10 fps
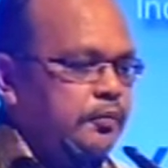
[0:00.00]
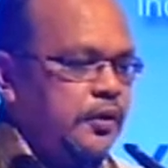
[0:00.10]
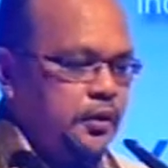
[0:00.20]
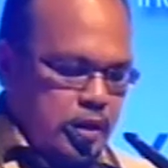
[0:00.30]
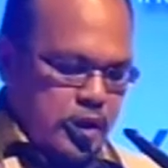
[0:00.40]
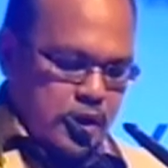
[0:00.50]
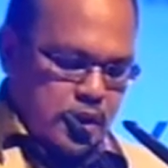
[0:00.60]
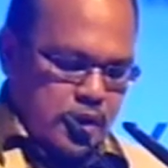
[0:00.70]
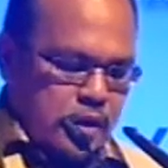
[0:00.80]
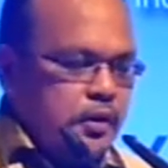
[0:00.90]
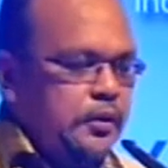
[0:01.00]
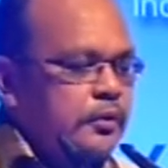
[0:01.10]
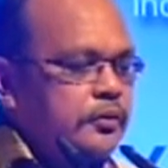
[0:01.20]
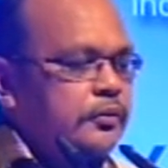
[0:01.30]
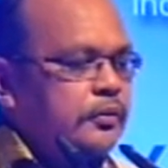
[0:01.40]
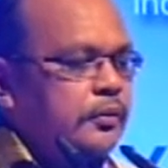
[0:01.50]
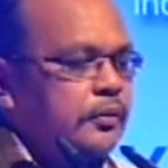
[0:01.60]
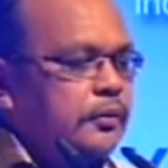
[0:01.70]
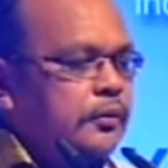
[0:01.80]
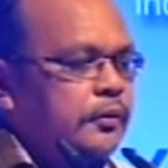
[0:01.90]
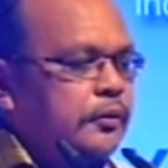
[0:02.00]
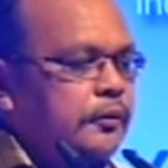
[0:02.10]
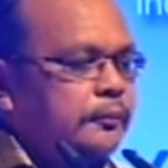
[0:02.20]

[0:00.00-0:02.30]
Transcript: Yeah. So